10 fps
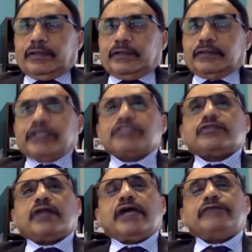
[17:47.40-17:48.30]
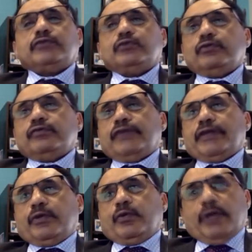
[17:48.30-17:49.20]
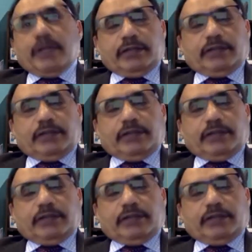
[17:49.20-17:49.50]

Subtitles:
they strive to do very well,